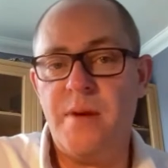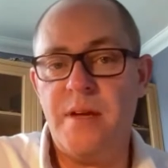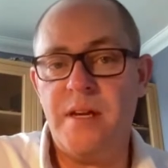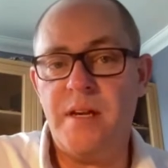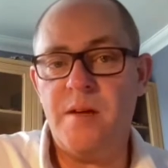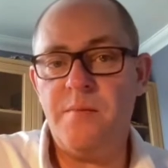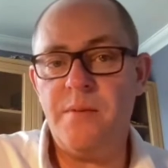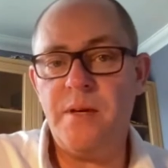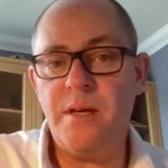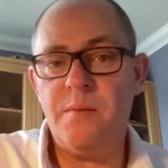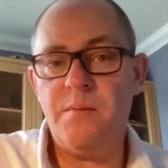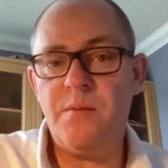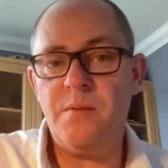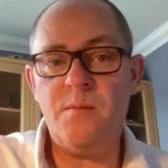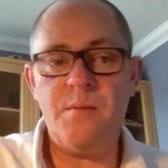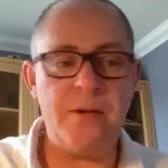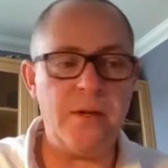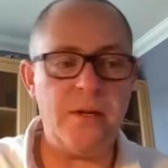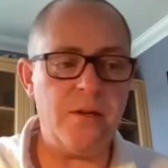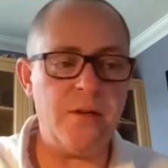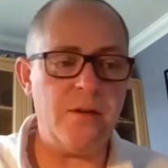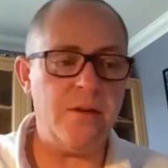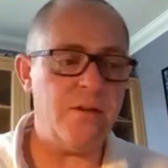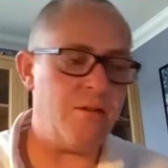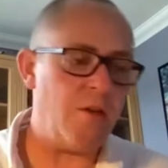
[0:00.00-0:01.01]
many people,
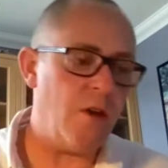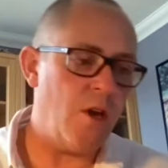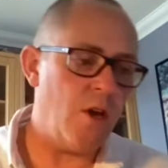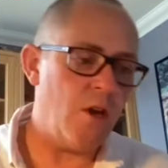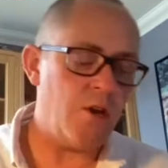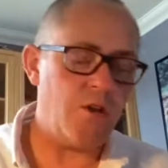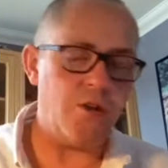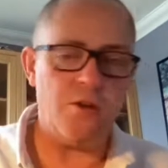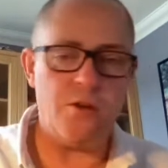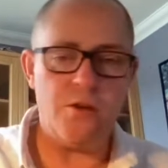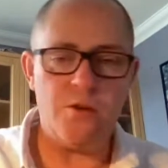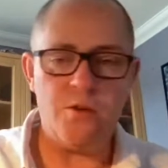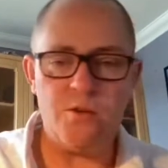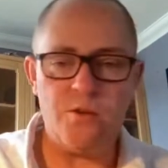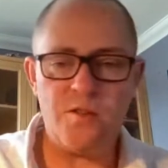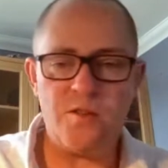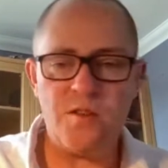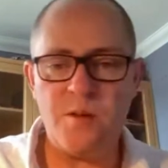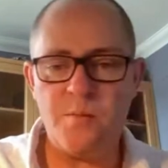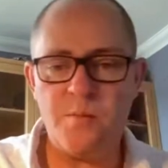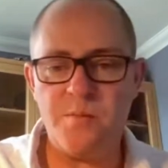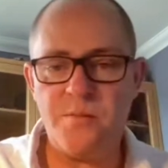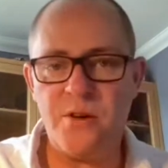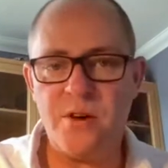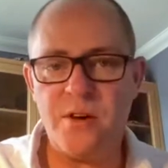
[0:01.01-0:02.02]
because, you know, you'll
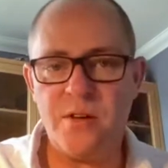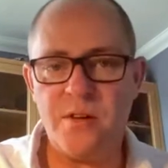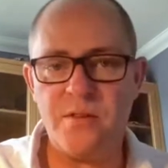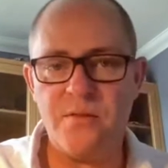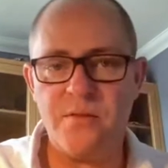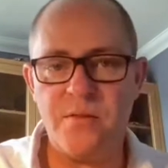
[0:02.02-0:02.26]
see a price